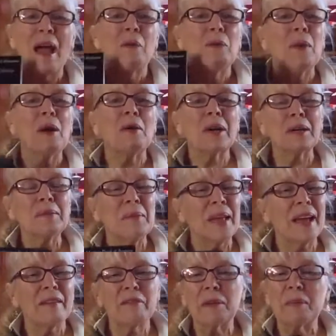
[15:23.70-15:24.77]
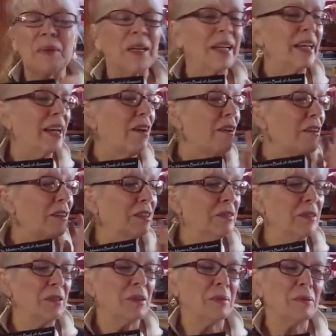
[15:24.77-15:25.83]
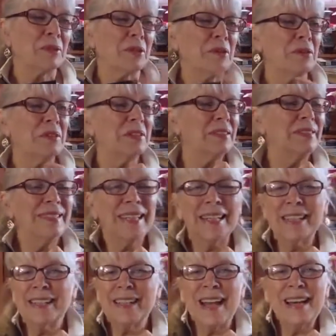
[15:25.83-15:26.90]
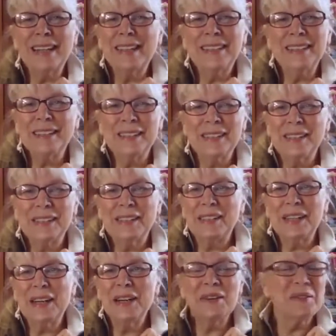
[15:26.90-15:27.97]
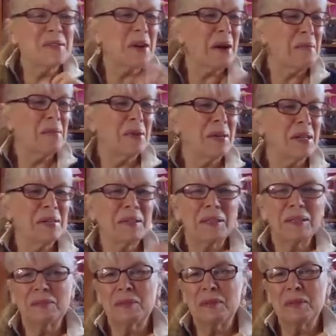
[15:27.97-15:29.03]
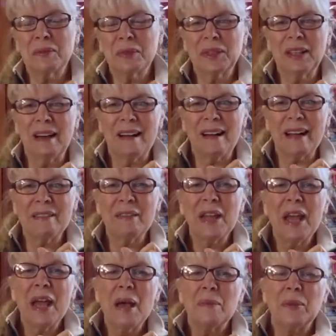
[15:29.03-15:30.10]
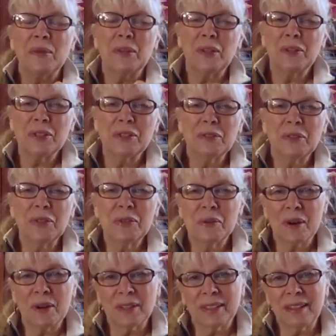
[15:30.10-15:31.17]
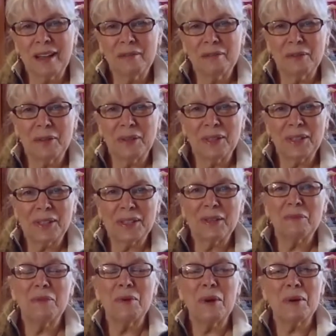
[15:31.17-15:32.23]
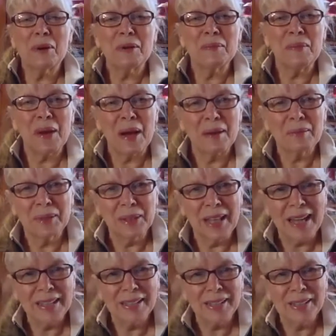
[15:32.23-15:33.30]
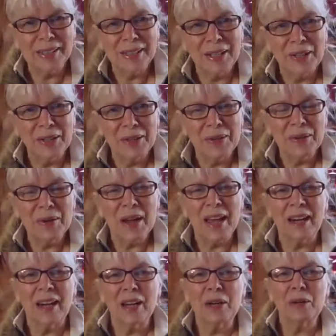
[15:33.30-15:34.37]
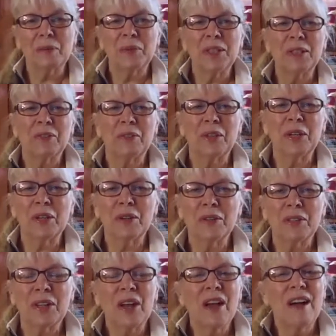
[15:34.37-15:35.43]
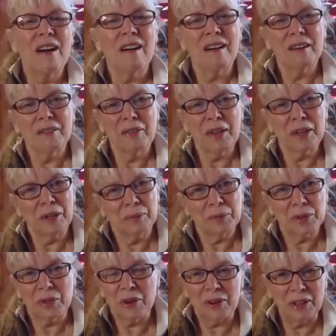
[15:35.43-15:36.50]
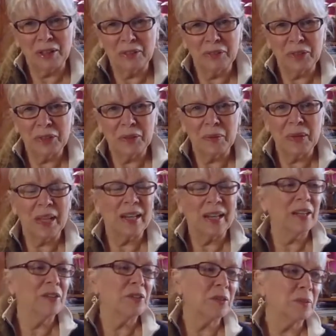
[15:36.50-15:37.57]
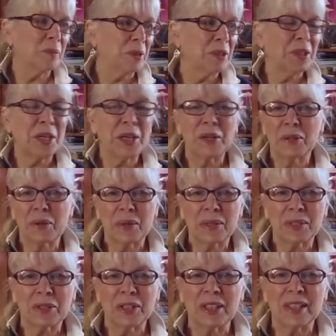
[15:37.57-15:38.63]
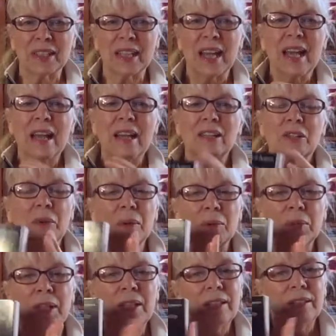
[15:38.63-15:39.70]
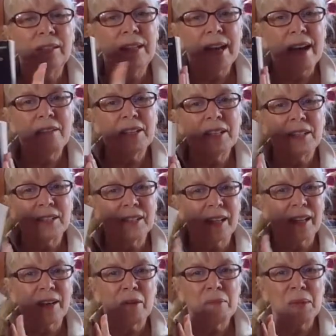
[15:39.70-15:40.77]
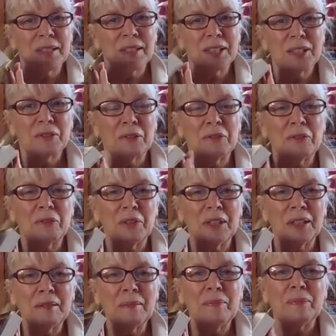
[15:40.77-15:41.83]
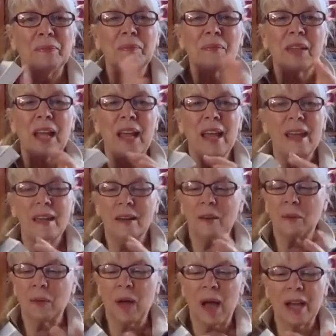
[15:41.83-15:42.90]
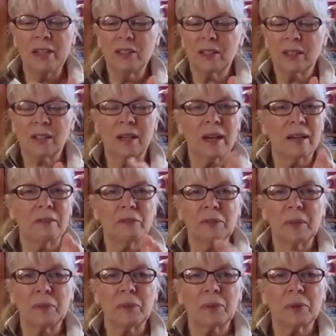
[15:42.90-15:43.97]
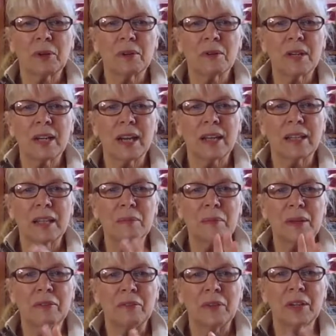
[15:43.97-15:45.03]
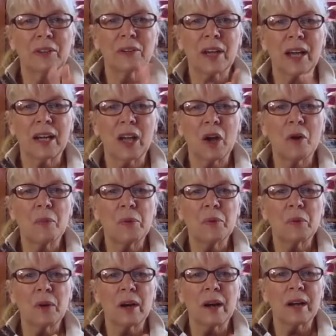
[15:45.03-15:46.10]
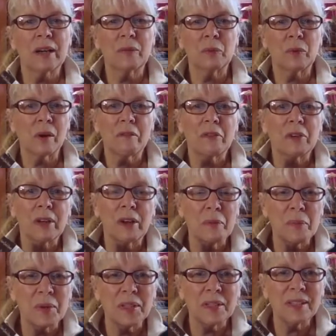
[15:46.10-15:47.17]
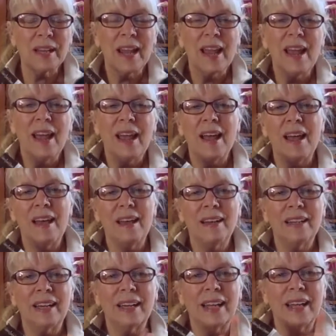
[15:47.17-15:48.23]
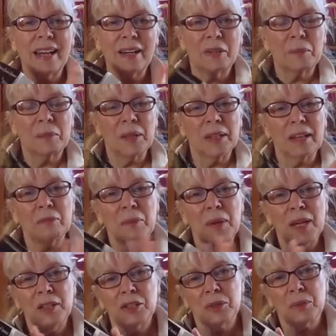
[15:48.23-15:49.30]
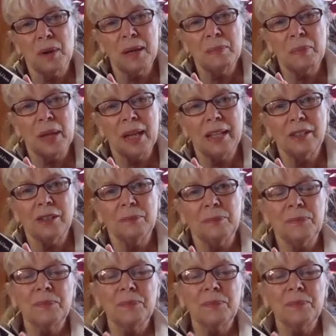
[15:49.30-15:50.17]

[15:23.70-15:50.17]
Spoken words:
Welcome, everybody, all of you. I'm so excited to see you come on when we're live. But those of you who aren't live with us, welcome. I'm glad to see you, and I hope these videos are of help to all of you. And I do appreciate your questions. So what we're going to do now is just get our message from Phillip. And I just kind of flip through and let my finger kind of open wherever it opens. And again, it'll be left page or right page.